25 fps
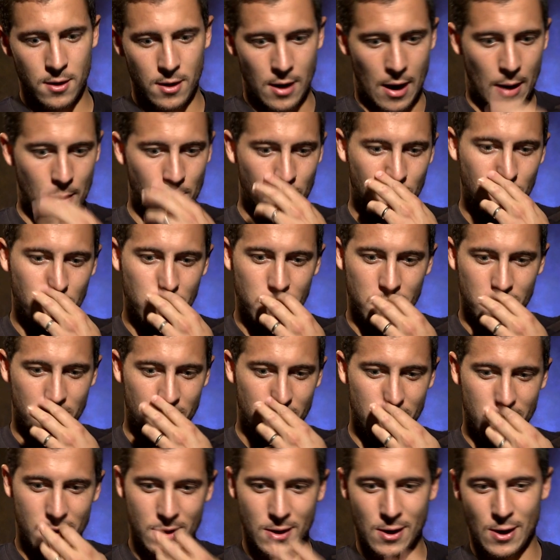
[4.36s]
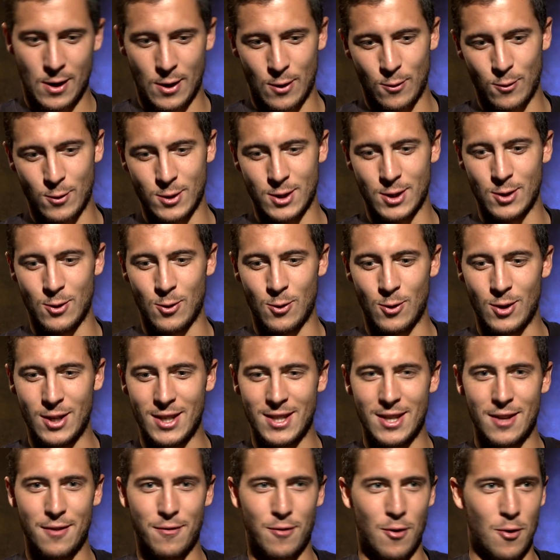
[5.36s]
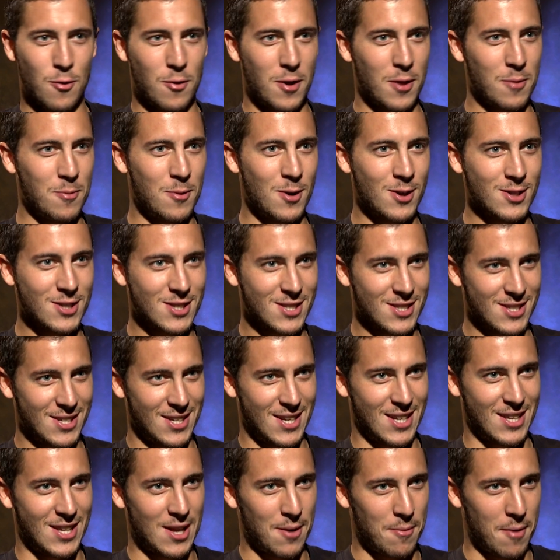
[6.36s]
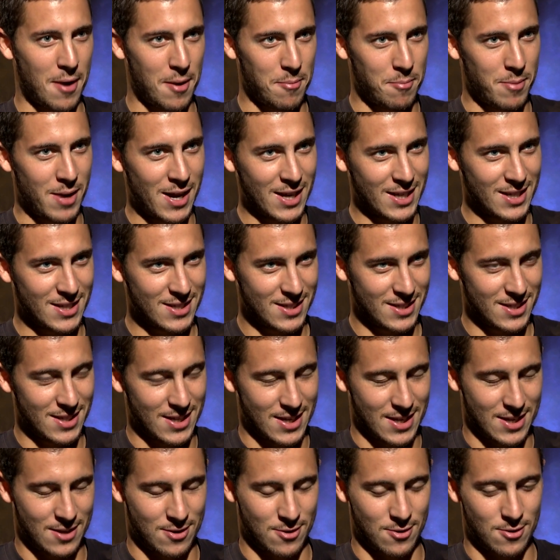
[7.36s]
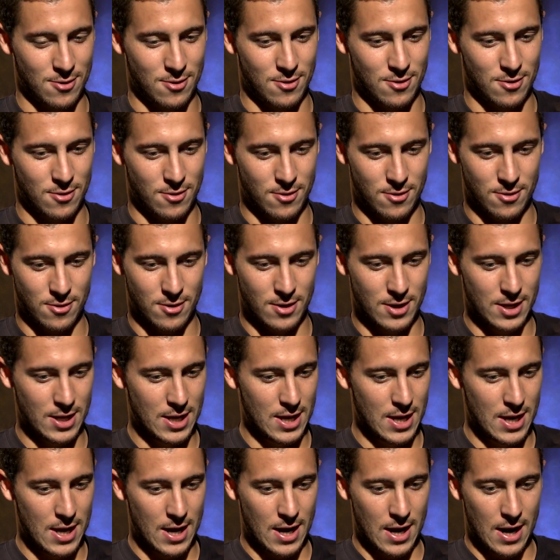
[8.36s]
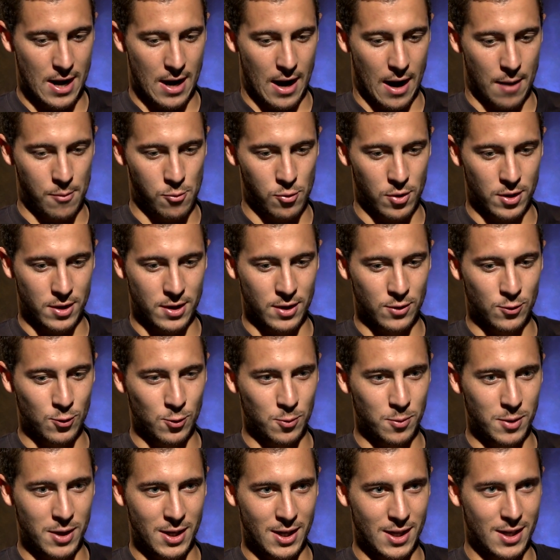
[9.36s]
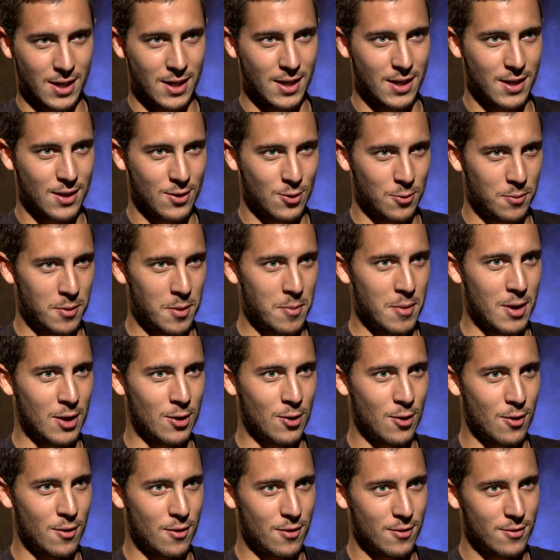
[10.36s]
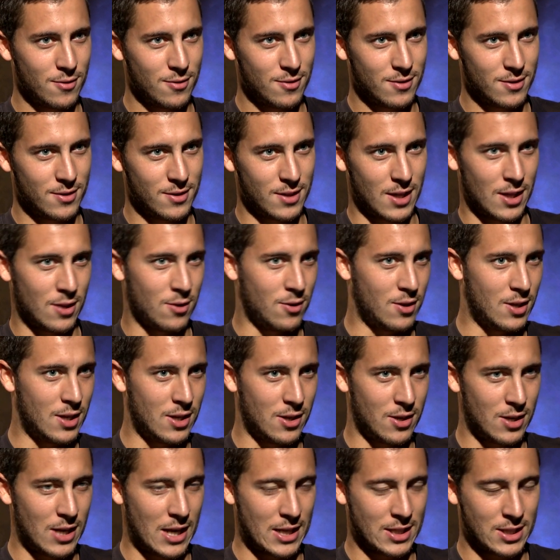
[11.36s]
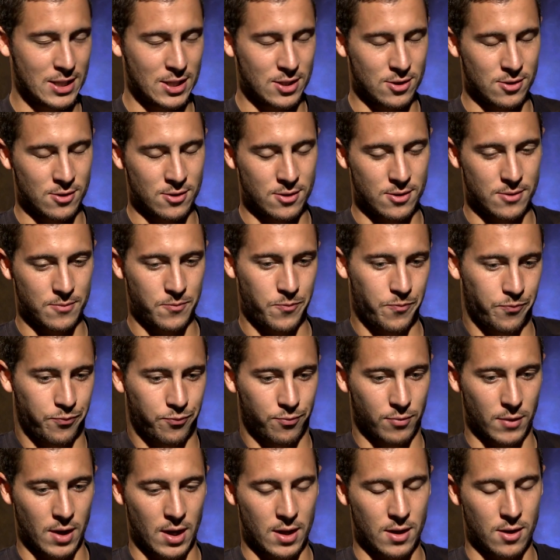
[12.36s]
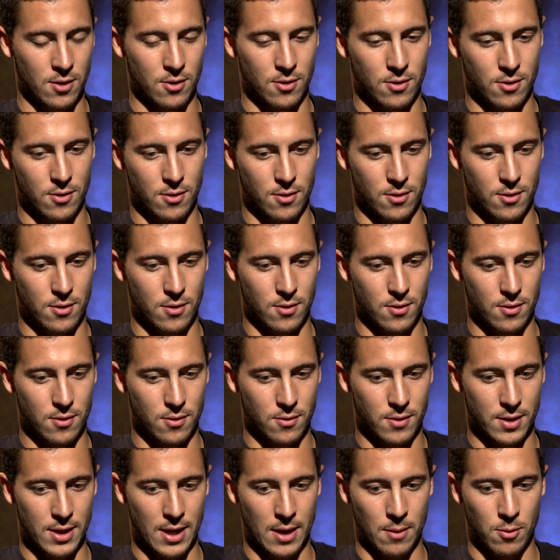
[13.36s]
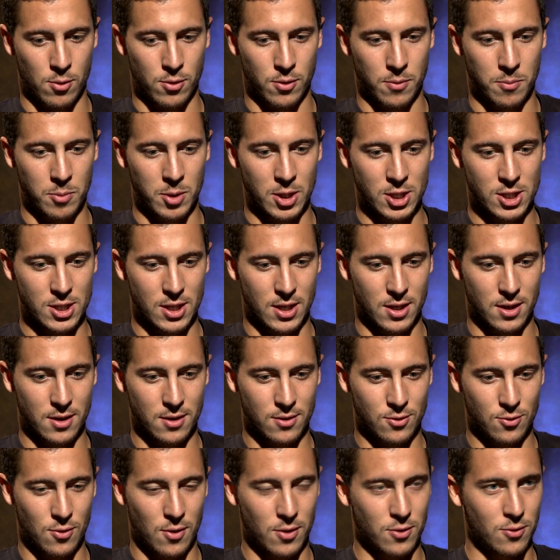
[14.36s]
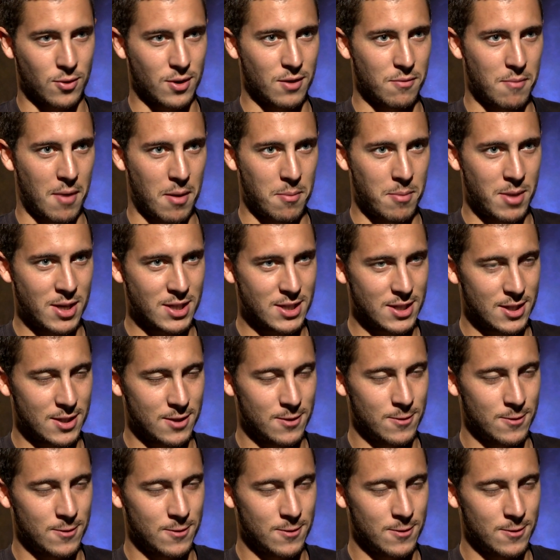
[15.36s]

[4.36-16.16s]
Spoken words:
I'm good. I was in holiday for 1 month and now I'm back, and I'm ready to be better than last season. And when I'm on the pitch, I try to give my best.